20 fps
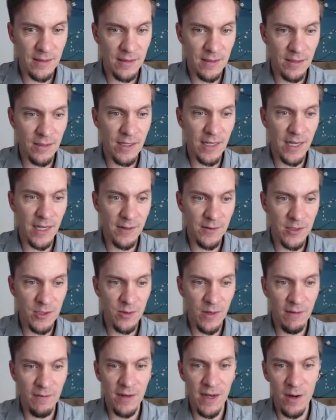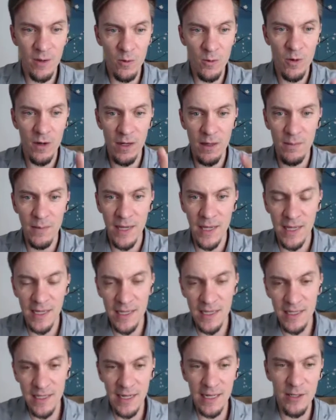Okay, so I've got one
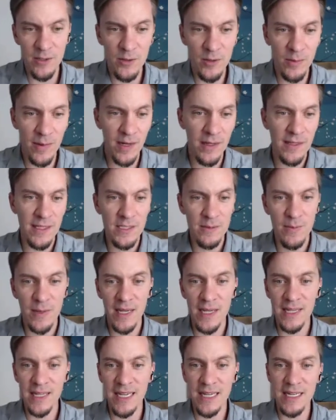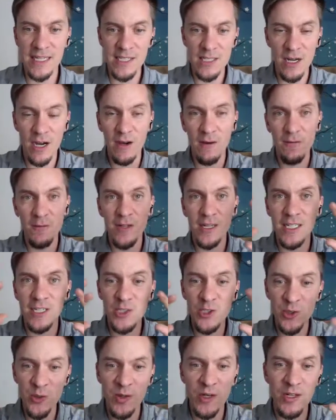bank. I knew about this bank, and it's offering a
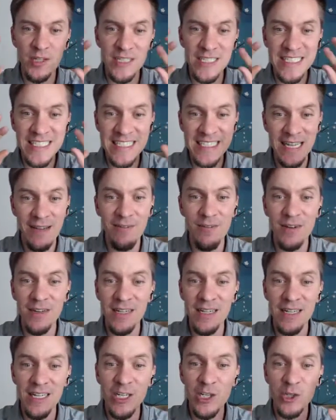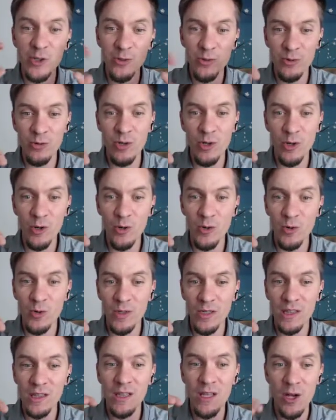207 euro
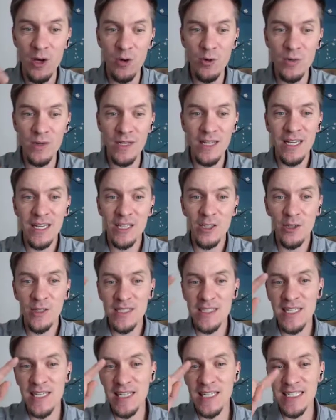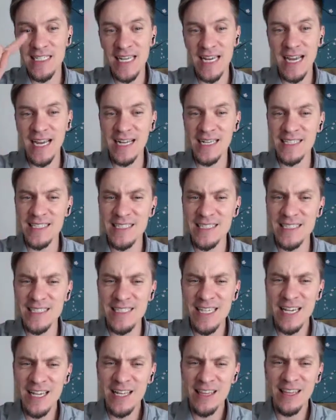loan. You can see the
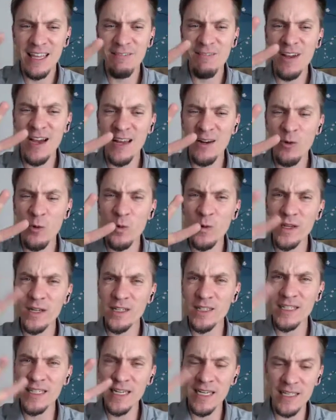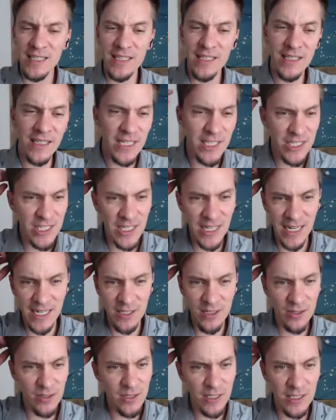taxes. They've got a weird calculation. I
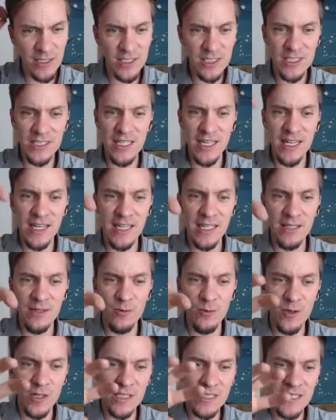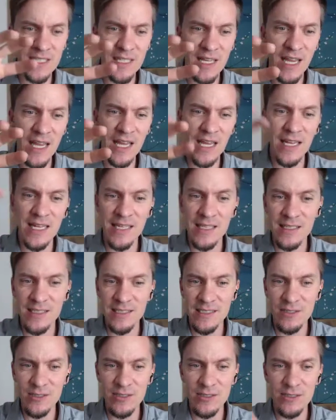don't understand what tag
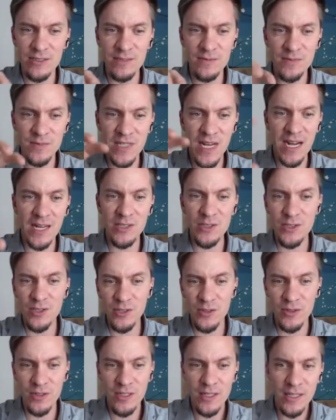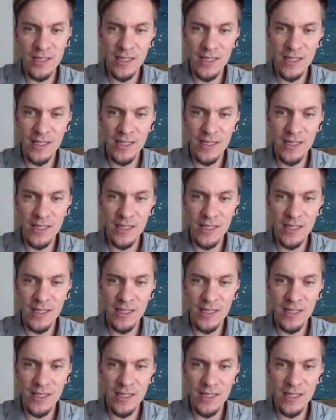is or tasso.